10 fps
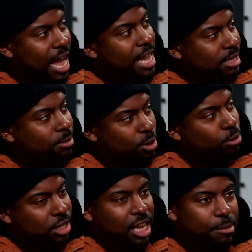That is a
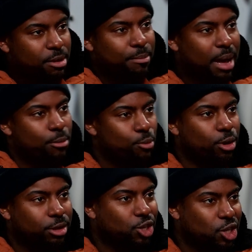bold statement about
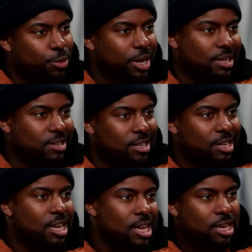what the show is
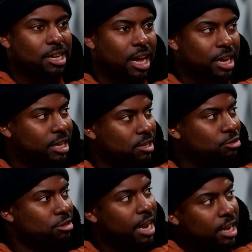and its
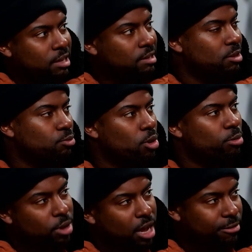creators and what
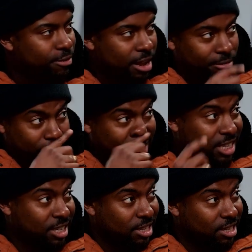kind of flavour and
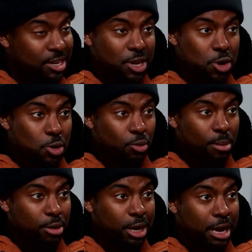seasoning
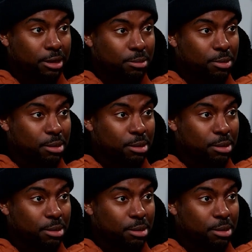we're bringing out to